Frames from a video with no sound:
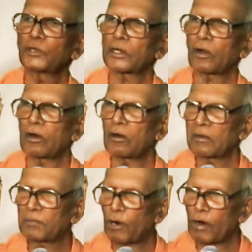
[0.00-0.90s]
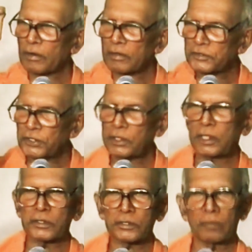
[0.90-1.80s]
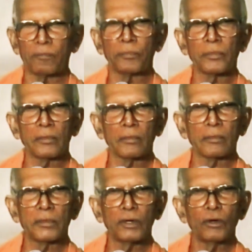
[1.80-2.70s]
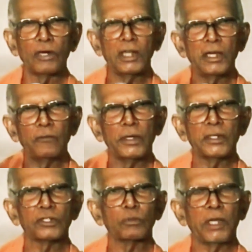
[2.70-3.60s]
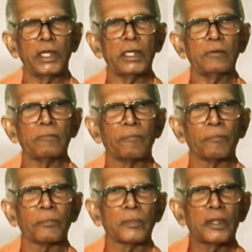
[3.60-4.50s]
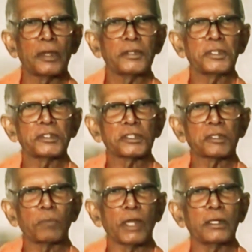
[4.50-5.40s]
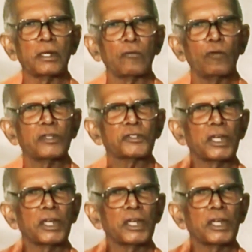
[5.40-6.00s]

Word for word: you are all born sinners. The only way is to believe that Jesus' blood will